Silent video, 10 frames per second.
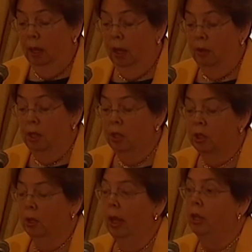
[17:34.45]
And these
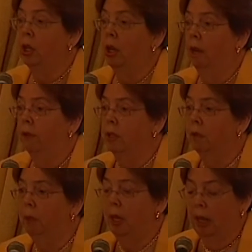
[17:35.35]
selection efforts
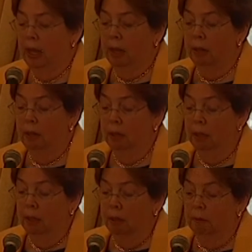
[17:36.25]
have been aided
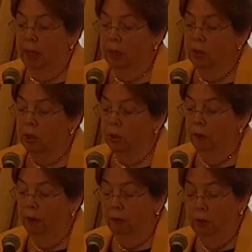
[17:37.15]
by
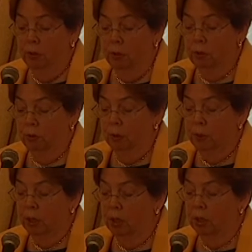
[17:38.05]
conservative interest
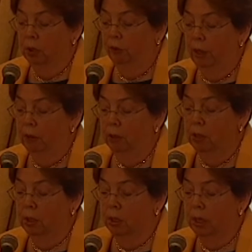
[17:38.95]
groups such as the
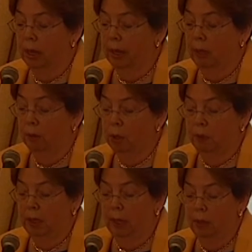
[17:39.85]
Federalist Society, which
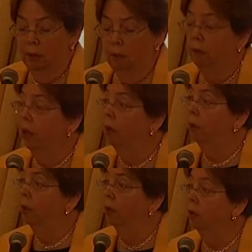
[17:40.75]
began to develop
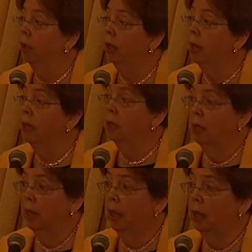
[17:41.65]
in the early
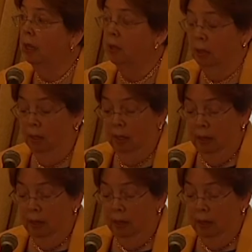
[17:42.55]
1980s.